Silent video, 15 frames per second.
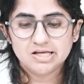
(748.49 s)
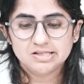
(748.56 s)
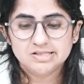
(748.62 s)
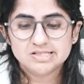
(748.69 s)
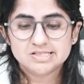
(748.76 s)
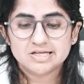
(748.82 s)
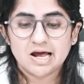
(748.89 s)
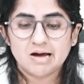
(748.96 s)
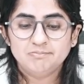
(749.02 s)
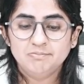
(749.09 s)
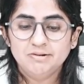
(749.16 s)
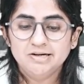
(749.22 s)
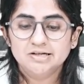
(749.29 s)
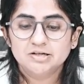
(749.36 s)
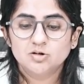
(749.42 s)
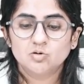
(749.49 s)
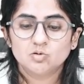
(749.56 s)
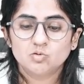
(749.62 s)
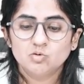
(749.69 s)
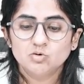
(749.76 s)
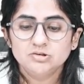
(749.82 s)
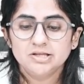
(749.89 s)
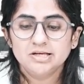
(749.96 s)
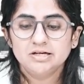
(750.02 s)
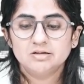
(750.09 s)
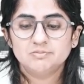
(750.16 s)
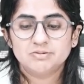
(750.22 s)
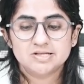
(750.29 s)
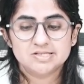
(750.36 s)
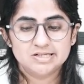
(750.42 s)
This rapid growth in
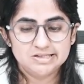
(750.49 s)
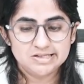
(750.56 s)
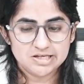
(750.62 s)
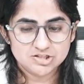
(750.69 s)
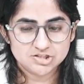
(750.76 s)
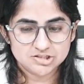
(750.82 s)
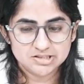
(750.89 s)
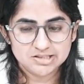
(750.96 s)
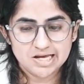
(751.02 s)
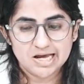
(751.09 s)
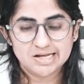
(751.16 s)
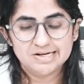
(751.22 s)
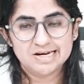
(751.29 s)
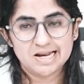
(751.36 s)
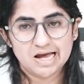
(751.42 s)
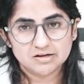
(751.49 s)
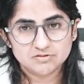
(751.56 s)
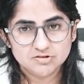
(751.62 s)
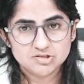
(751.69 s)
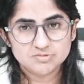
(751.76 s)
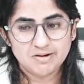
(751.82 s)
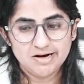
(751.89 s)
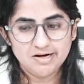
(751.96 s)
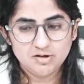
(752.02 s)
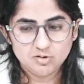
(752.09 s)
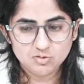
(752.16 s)
representation and language by